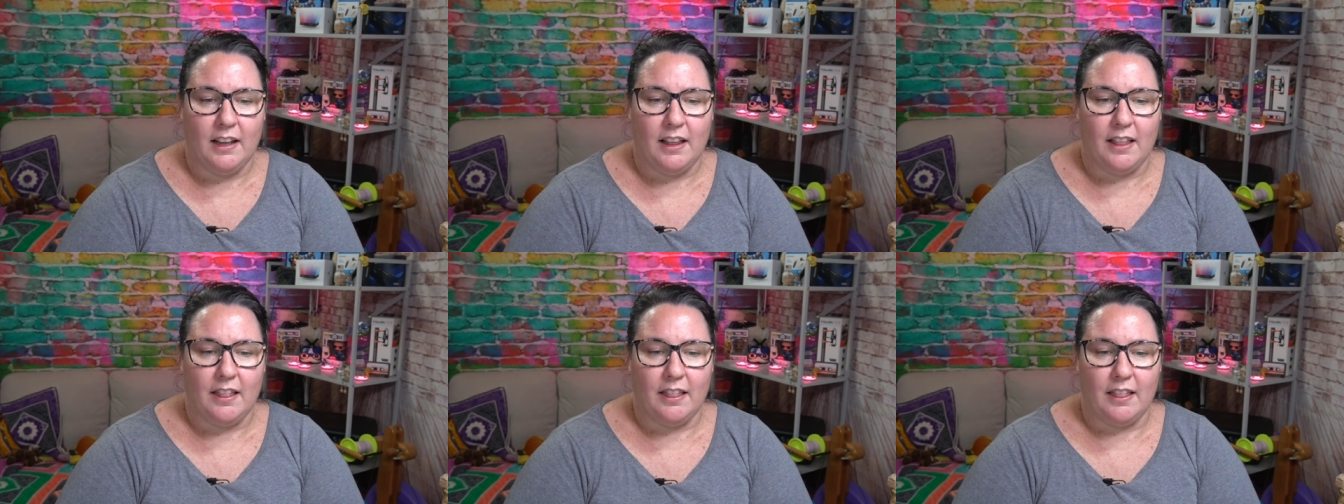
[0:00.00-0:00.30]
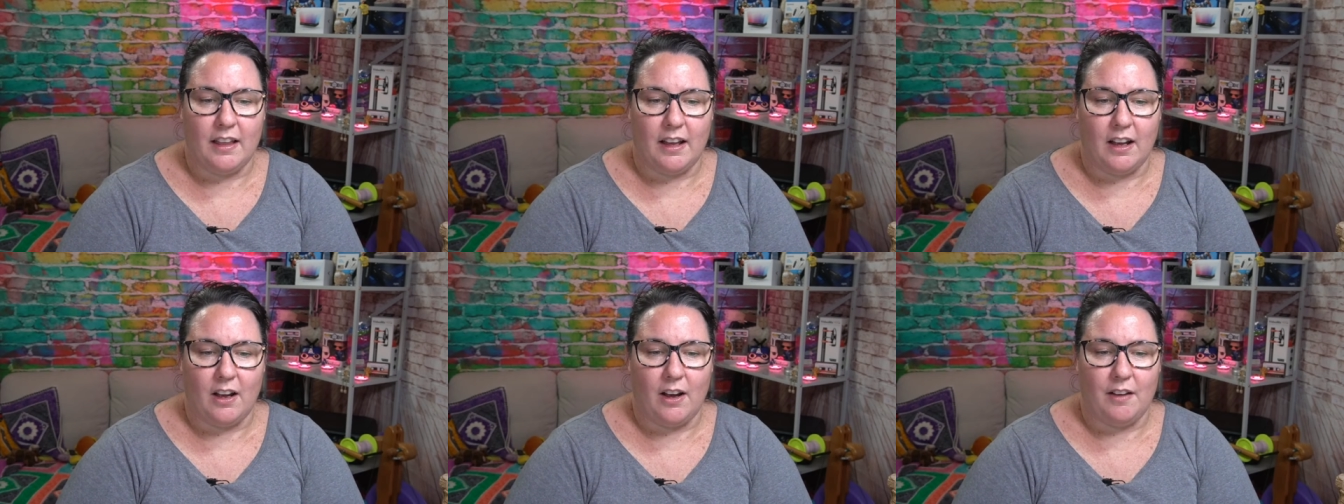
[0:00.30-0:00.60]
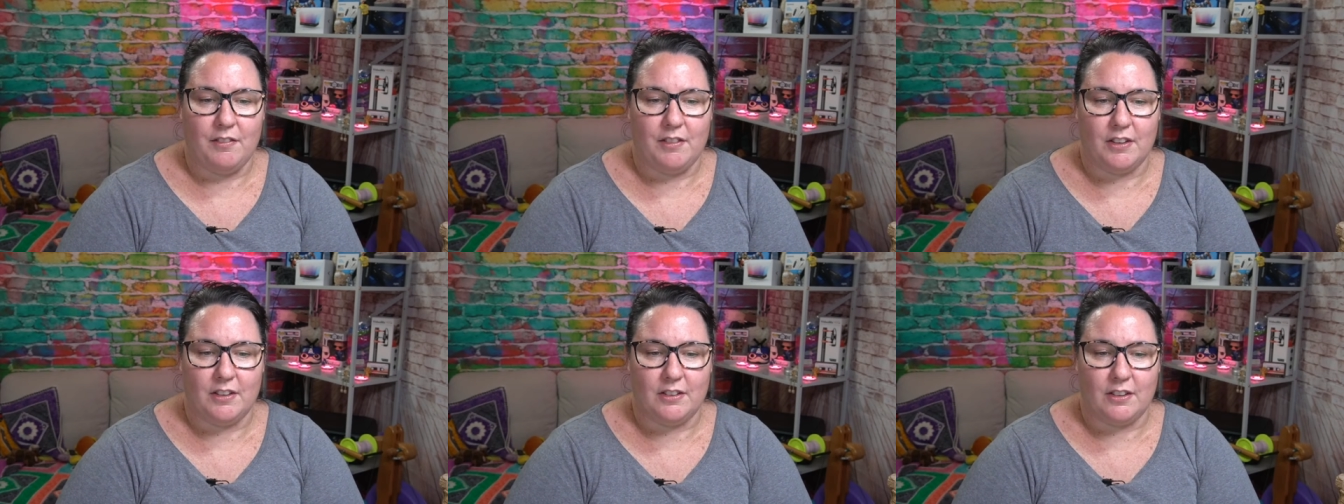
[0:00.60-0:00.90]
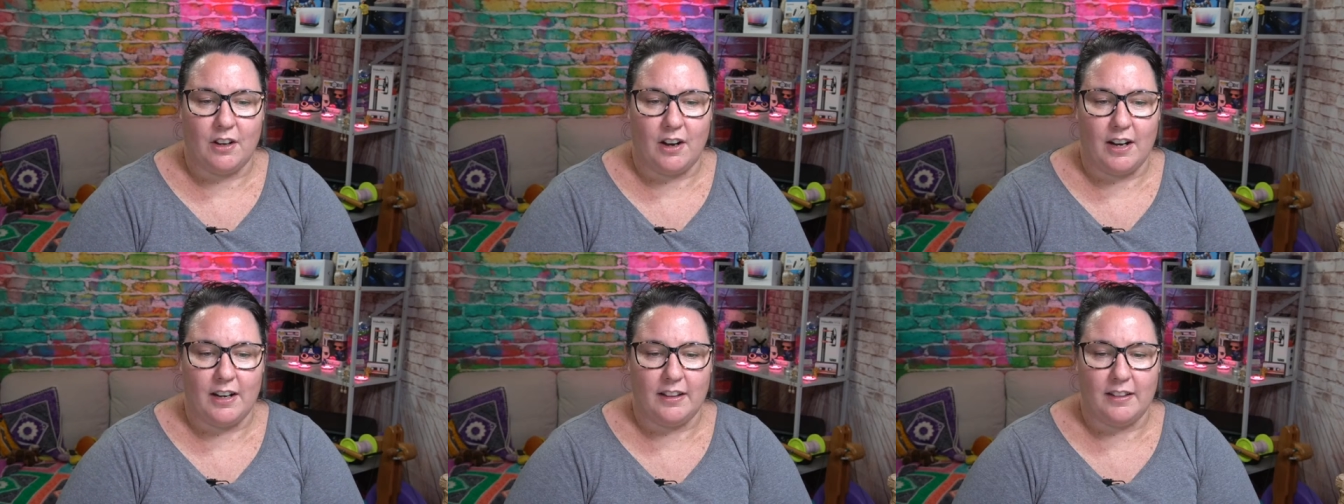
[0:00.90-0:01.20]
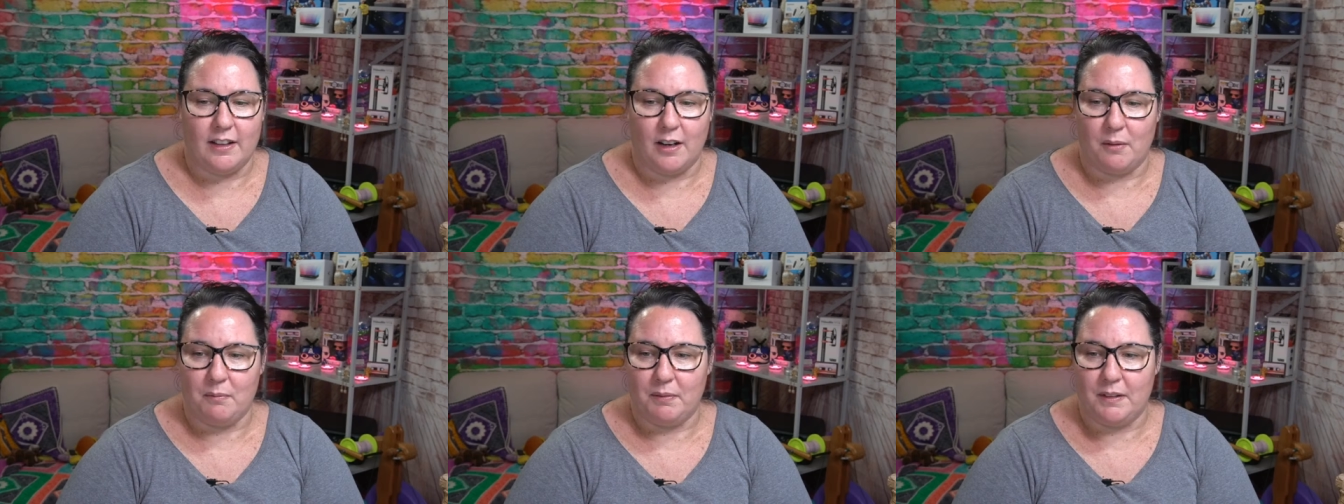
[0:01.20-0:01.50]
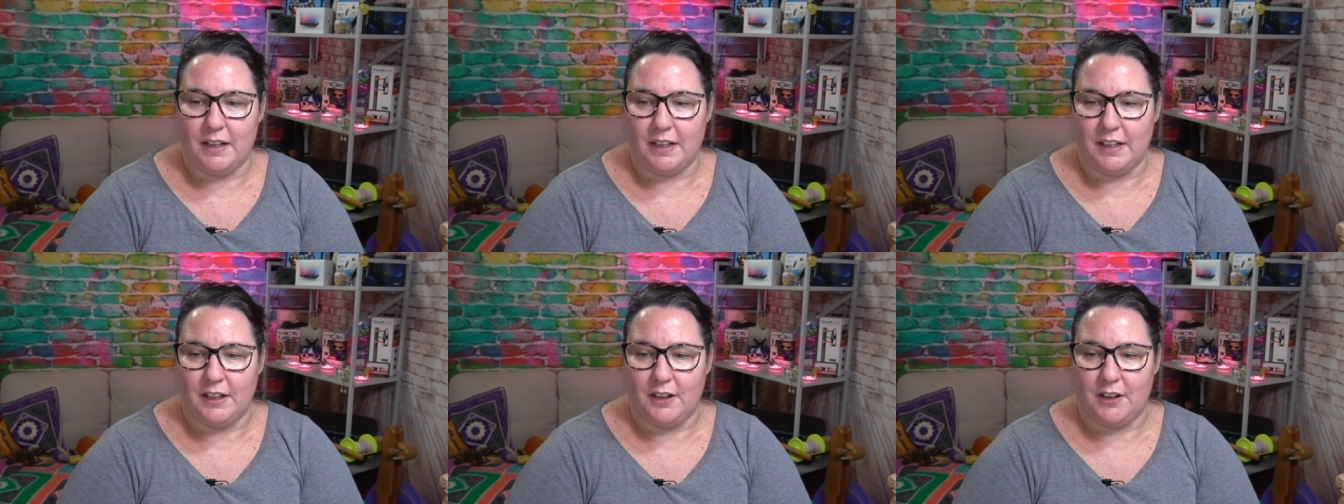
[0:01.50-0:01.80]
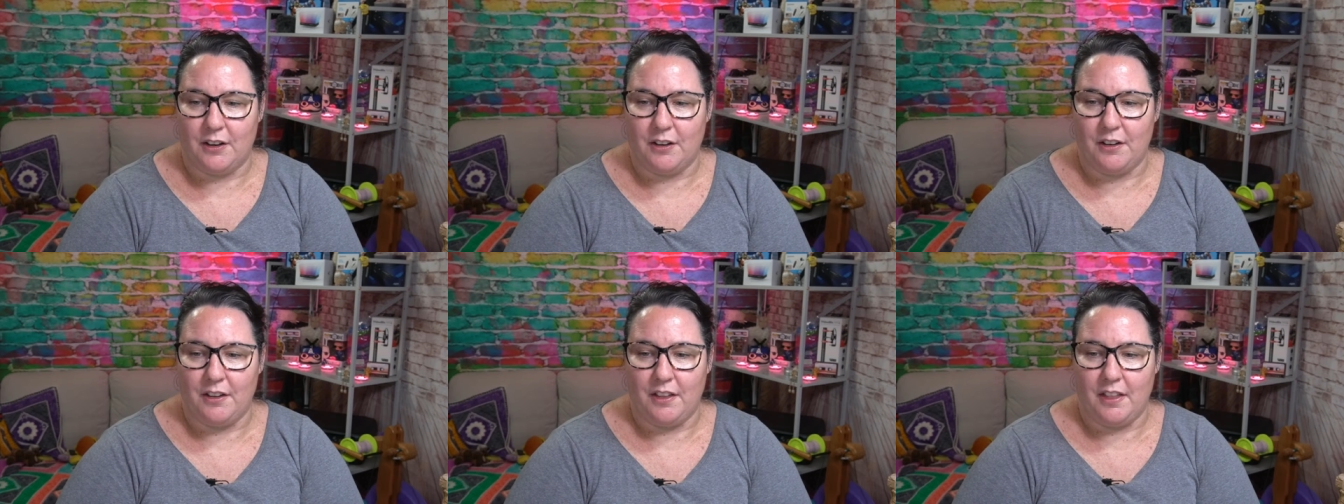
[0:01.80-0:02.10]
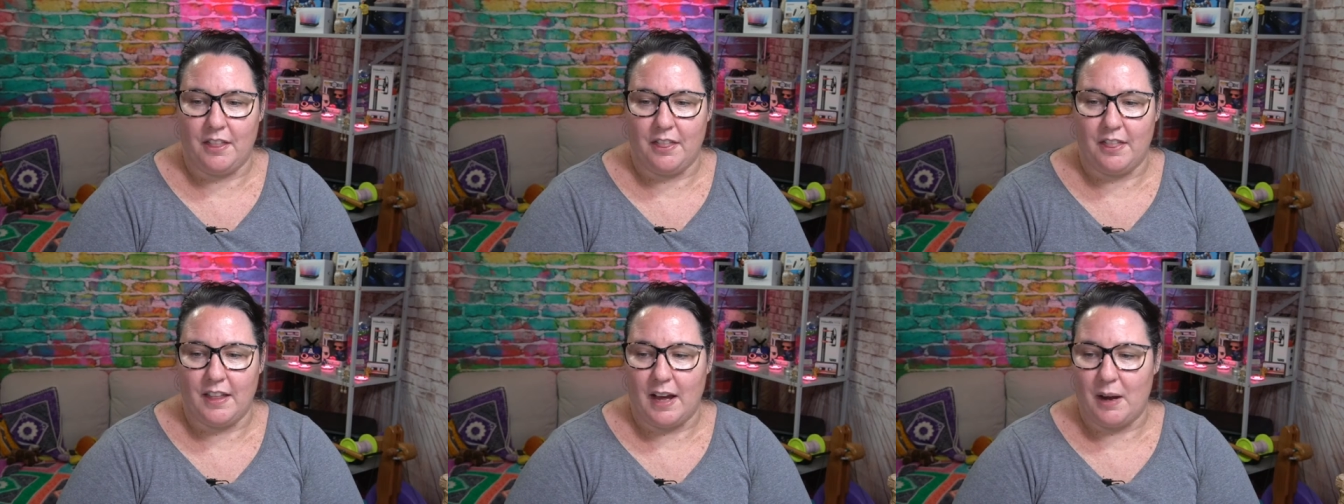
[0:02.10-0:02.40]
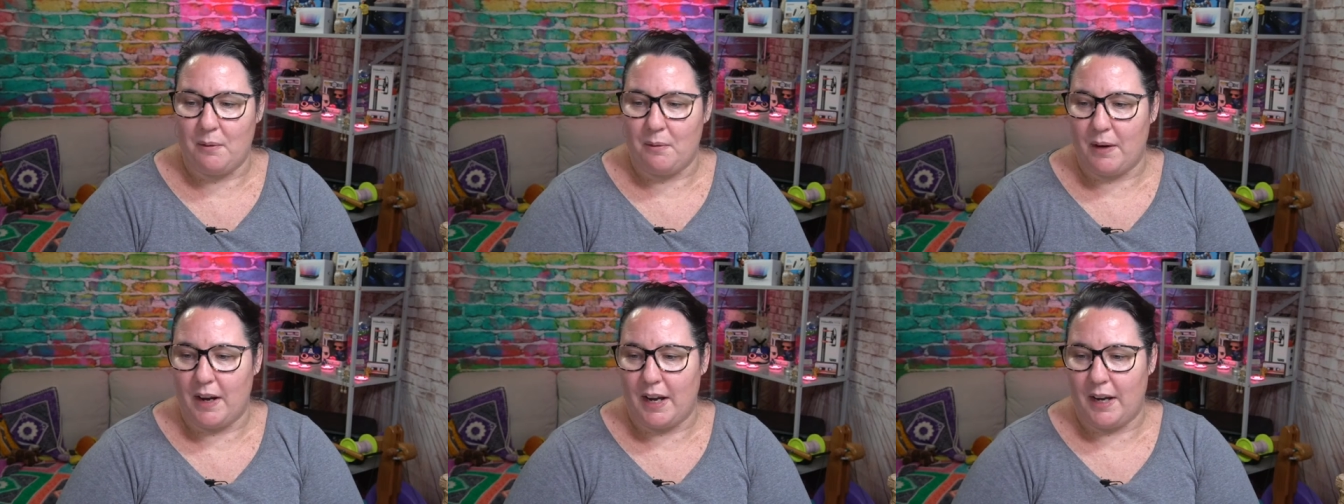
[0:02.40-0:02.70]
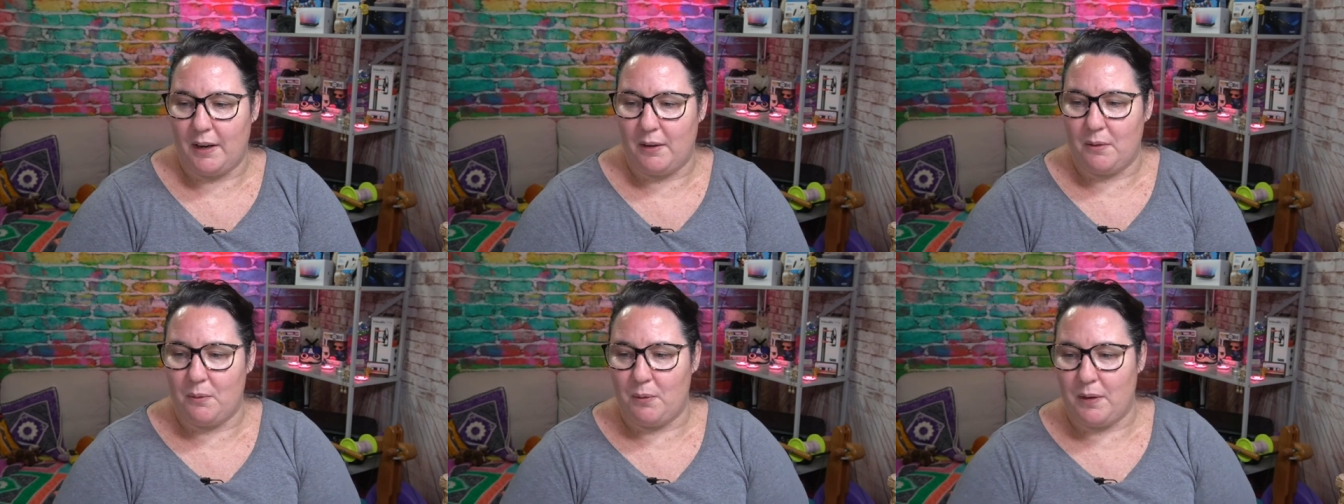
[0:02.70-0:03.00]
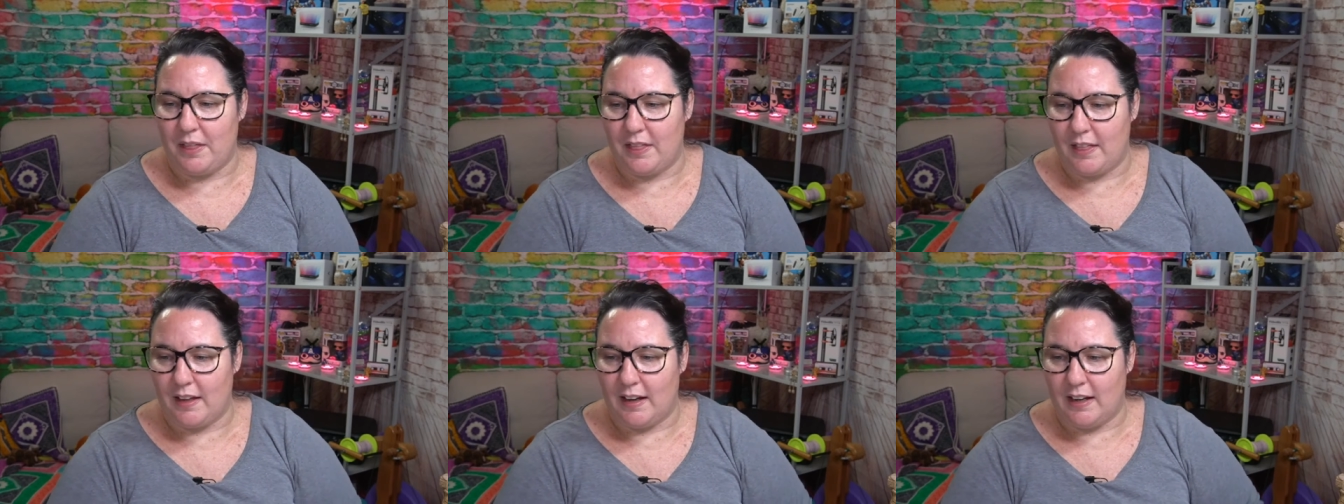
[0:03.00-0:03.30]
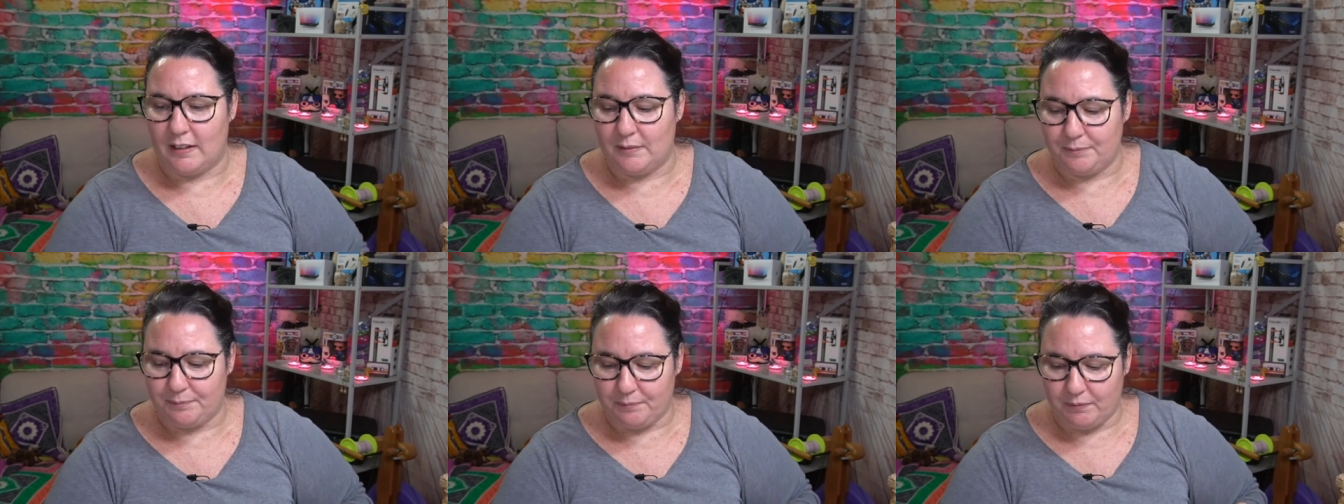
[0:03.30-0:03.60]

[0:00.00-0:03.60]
that I've decided that I'm going to go that way with that.